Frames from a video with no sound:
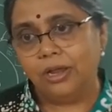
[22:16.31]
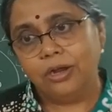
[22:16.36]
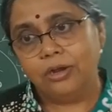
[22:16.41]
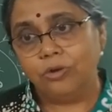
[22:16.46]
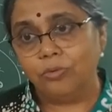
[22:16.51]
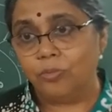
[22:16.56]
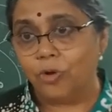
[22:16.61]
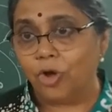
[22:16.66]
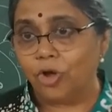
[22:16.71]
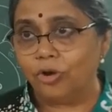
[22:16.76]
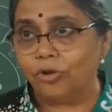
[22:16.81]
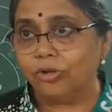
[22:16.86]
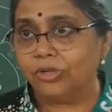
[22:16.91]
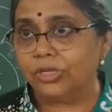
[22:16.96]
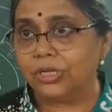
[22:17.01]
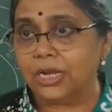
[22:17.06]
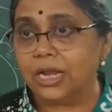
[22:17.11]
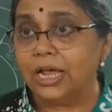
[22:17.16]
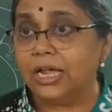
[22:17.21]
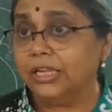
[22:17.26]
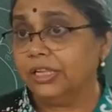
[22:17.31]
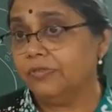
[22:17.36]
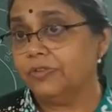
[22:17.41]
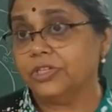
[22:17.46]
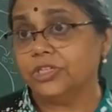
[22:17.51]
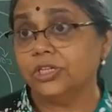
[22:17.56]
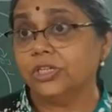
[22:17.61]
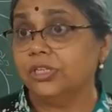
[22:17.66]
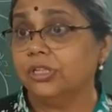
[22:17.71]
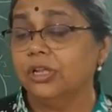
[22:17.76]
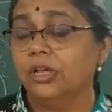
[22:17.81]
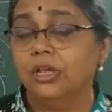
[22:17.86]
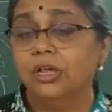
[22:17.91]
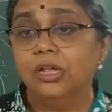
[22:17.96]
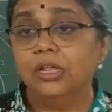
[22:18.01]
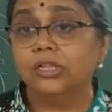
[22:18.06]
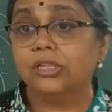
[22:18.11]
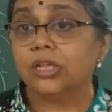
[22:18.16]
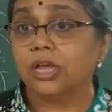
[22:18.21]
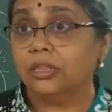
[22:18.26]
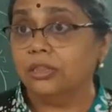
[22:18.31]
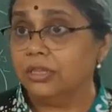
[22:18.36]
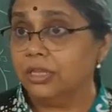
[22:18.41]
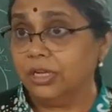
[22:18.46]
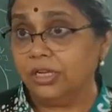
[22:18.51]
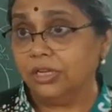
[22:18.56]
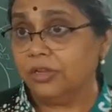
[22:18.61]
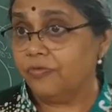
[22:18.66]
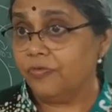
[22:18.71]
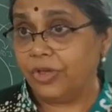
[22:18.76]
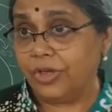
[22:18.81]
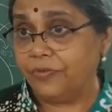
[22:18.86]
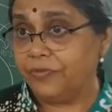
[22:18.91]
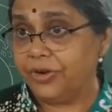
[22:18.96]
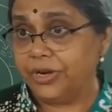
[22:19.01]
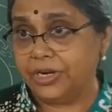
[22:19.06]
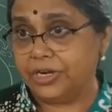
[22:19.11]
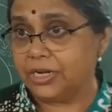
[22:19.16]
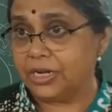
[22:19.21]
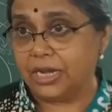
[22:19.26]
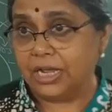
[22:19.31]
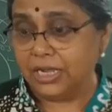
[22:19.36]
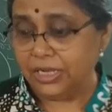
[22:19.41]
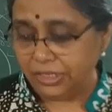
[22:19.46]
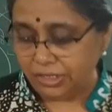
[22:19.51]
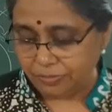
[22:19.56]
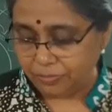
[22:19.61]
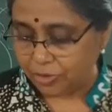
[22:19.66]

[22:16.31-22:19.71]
tomorrow's class, which is Skandan's favorite class,